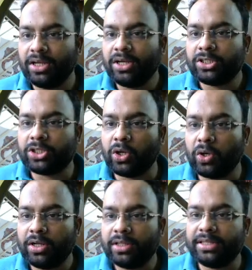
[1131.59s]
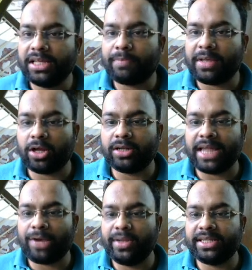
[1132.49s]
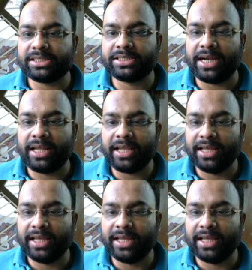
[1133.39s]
So this method that we just did